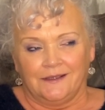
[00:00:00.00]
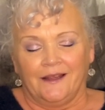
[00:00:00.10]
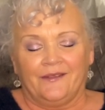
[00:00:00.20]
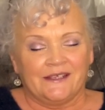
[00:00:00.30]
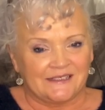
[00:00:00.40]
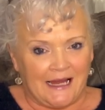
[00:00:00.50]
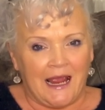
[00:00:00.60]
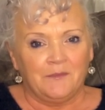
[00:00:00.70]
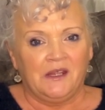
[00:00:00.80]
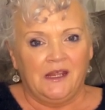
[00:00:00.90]
at this
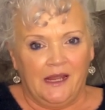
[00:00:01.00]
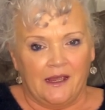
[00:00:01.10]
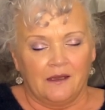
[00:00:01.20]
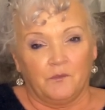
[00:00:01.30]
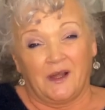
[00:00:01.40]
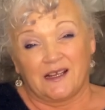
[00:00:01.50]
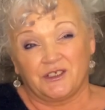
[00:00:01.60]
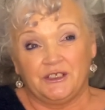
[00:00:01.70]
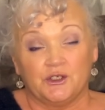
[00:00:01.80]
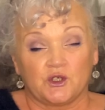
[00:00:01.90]
time of year, we're
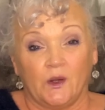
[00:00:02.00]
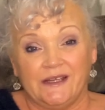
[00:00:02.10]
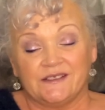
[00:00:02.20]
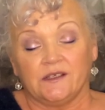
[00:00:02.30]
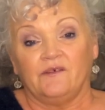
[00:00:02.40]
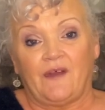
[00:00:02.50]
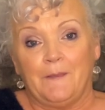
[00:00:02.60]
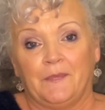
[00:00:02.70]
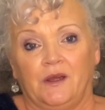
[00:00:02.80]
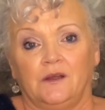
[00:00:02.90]
actually just going into
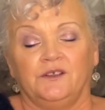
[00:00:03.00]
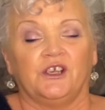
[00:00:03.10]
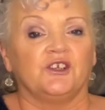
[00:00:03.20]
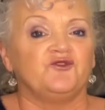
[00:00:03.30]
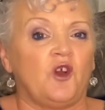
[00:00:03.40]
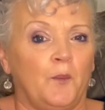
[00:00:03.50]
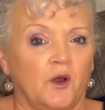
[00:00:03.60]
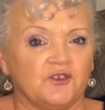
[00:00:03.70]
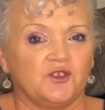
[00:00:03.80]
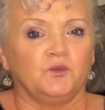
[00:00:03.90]
November, you can drop
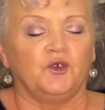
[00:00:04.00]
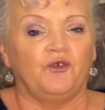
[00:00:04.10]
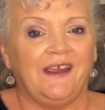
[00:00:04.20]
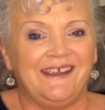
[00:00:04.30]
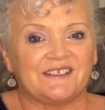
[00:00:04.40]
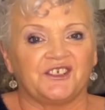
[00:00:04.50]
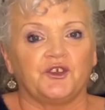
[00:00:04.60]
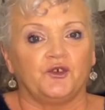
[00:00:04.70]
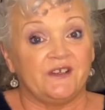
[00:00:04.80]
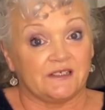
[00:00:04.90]
on some great
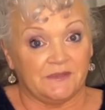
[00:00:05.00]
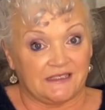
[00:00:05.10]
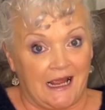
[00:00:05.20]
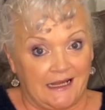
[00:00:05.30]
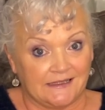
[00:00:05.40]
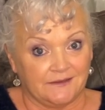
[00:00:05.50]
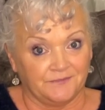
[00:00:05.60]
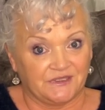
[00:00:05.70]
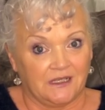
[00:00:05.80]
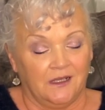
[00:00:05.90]
Christmas
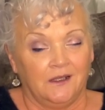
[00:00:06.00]
items,